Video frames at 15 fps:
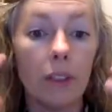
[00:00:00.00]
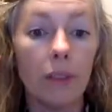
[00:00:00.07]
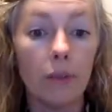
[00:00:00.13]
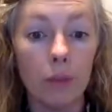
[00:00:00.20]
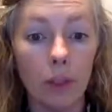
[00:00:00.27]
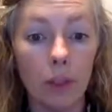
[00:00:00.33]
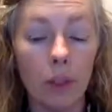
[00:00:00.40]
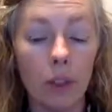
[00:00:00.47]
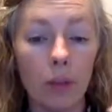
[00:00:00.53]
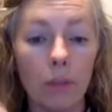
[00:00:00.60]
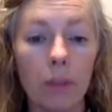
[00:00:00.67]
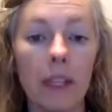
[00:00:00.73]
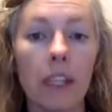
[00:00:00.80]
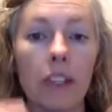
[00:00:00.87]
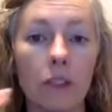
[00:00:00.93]
full
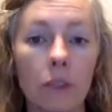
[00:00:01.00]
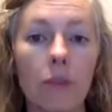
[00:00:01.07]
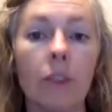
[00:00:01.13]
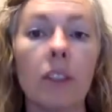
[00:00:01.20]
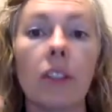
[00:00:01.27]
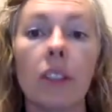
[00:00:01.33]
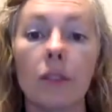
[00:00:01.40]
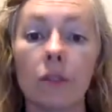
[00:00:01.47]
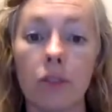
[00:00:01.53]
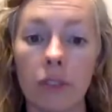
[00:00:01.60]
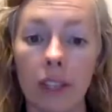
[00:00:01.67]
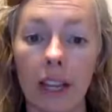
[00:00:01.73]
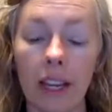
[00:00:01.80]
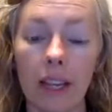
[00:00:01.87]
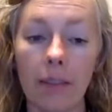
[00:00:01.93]
because you feel
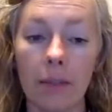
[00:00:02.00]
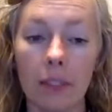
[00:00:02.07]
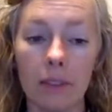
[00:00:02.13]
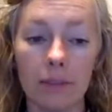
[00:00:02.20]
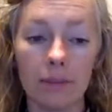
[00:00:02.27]
inflamed.